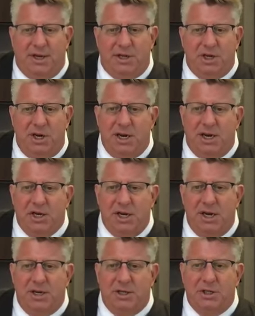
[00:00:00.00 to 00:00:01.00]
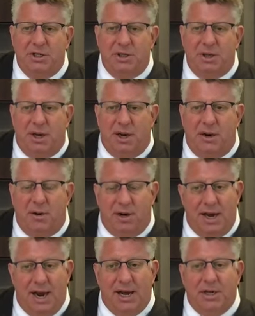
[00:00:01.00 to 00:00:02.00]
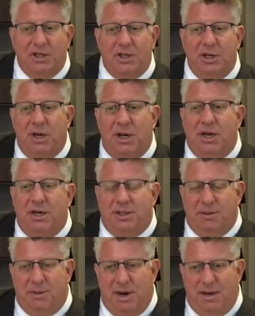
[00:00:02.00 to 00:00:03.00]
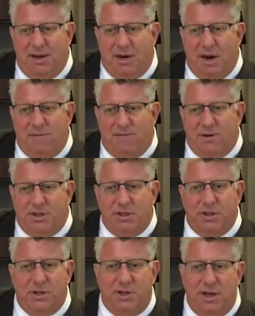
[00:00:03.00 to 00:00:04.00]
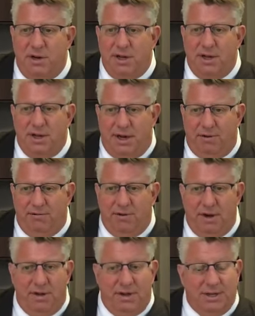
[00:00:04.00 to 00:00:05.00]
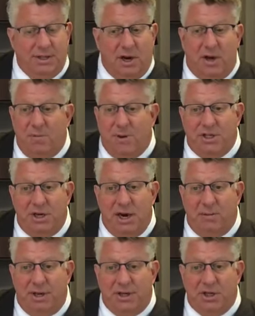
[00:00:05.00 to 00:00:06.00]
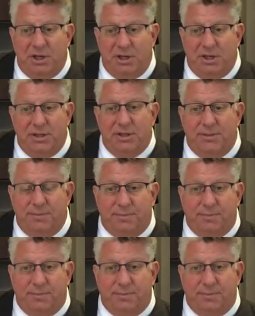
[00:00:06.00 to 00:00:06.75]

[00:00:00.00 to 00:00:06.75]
chunk of change or cash to pay the conference so that you can leave. That's all a pension obligation is.